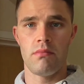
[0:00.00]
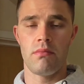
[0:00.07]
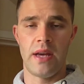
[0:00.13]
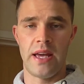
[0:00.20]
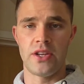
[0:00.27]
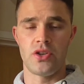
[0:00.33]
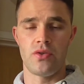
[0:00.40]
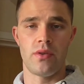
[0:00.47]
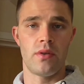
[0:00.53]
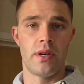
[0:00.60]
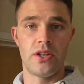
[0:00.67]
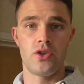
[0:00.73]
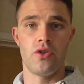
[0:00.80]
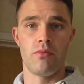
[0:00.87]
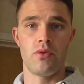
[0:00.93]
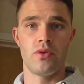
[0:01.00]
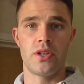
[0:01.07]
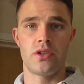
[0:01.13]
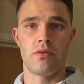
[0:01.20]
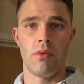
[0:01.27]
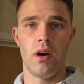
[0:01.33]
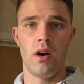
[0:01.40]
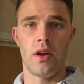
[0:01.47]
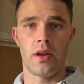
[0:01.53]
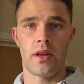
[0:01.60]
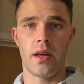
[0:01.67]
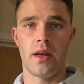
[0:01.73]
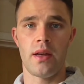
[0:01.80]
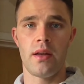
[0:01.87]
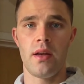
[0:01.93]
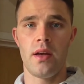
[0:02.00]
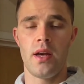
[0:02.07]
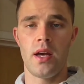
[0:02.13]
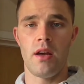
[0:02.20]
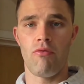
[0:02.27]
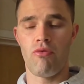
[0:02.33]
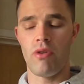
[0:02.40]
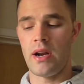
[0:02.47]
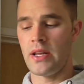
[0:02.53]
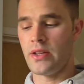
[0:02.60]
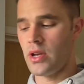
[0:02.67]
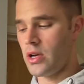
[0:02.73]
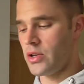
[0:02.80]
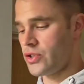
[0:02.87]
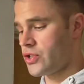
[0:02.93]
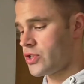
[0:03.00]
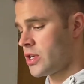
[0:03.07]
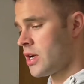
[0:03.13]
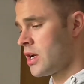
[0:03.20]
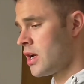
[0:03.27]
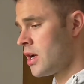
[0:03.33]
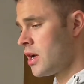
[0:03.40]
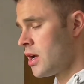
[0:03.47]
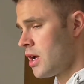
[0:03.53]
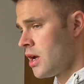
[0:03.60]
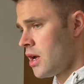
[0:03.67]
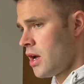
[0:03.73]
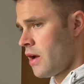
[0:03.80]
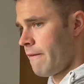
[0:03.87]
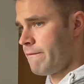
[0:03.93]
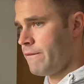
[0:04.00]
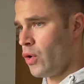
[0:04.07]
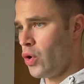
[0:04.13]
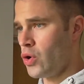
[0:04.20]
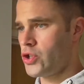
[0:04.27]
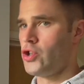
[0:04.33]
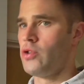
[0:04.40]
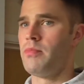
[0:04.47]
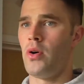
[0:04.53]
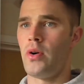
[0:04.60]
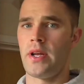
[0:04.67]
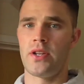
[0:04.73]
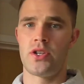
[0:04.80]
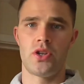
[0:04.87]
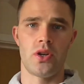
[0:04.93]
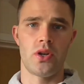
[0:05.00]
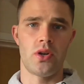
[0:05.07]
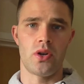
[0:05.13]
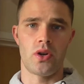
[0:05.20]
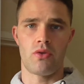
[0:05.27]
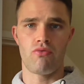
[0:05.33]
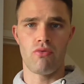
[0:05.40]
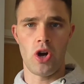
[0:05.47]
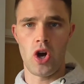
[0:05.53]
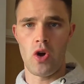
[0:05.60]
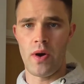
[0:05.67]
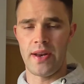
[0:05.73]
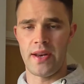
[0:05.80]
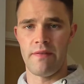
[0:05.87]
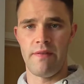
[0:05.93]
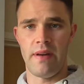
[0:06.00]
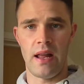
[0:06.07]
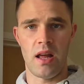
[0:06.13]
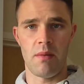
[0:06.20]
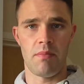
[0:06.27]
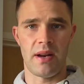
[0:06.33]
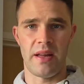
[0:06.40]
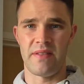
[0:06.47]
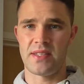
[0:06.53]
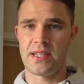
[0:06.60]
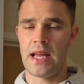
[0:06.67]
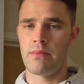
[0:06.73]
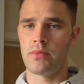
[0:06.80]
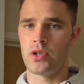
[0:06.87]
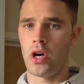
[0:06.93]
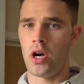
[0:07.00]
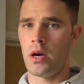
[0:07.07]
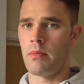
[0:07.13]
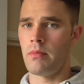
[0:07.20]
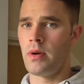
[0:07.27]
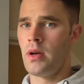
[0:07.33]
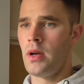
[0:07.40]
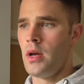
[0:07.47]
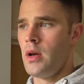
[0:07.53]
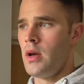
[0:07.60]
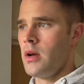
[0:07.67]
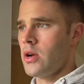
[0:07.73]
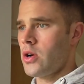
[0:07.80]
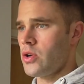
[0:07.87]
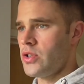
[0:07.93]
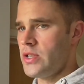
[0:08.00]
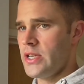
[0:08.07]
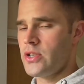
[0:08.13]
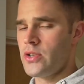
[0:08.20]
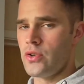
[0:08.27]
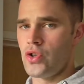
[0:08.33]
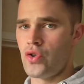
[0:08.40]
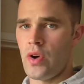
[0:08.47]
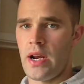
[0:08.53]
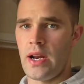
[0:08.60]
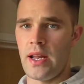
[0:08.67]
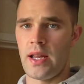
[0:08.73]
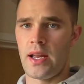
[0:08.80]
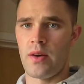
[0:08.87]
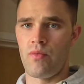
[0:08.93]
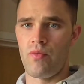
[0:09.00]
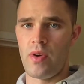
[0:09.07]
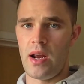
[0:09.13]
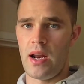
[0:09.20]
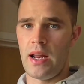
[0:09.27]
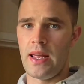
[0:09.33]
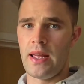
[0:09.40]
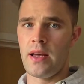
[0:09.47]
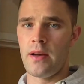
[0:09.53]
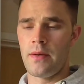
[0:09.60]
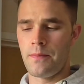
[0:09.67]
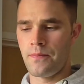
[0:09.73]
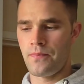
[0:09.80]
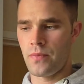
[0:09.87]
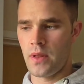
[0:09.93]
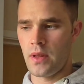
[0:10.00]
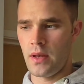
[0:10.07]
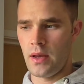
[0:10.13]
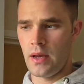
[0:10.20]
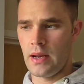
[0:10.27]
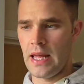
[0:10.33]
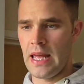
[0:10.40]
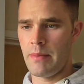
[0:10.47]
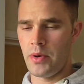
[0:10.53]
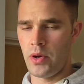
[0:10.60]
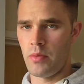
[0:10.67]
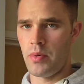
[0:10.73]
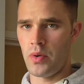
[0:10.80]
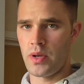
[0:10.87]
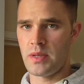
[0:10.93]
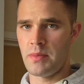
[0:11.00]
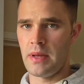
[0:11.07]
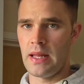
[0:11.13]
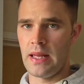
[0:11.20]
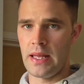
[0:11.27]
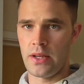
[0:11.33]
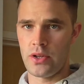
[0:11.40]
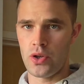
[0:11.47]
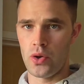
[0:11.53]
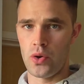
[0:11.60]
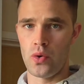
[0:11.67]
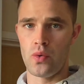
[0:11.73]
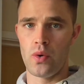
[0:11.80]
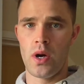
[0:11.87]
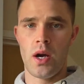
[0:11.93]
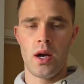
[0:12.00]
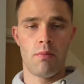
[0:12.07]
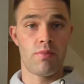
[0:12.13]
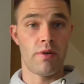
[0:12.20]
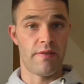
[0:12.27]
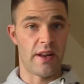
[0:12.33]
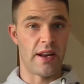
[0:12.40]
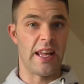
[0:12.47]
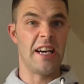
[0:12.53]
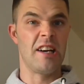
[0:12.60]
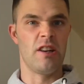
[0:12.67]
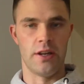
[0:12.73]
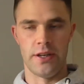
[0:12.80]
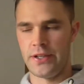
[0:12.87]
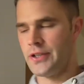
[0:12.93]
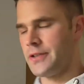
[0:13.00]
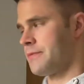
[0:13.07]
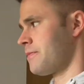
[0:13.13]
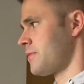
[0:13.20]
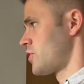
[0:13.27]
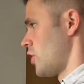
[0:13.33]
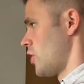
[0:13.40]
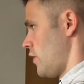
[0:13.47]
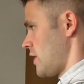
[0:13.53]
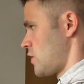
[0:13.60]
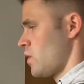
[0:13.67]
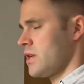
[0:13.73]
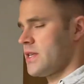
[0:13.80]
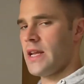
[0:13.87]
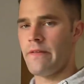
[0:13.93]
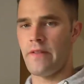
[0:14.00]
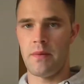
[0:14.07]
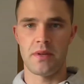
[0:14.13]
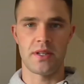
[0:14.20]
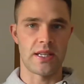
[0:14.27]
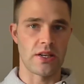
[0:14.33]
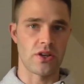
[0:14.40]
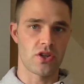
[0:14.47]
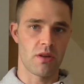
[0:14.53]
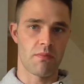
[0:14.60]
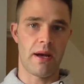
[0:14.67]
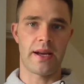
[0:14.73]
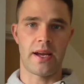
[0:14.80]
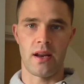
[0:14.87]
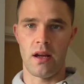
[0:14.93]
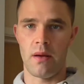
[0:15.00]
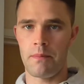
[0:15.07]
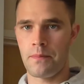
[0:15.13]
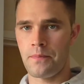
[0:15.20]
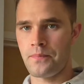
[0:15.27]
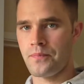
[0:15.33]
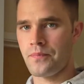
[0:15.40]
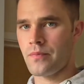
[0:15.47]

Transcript: hits your immune system hard, okay? It really does force your body to grow and develop, but at the same time, consistent training can really inhibit your body's ability to prevent illness. So that's why I take vitamin C, just to back it up.